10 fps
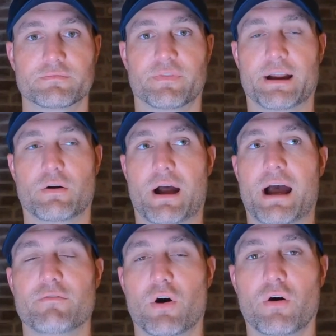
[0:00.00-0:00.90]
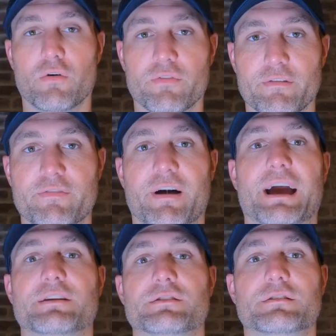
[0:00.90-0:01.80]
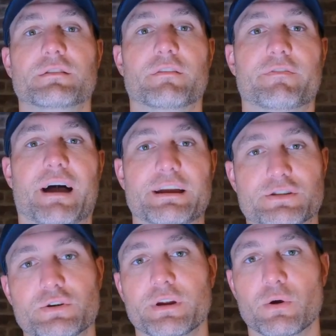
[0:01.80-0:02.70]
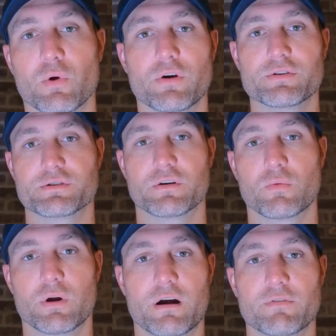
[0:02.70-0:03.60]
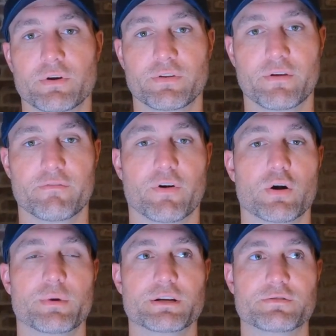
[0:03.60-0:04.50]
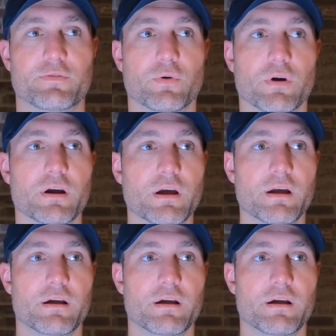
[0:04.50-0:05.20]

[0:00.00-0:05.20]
I don't have all the fine tuning words or whatever the verbiage for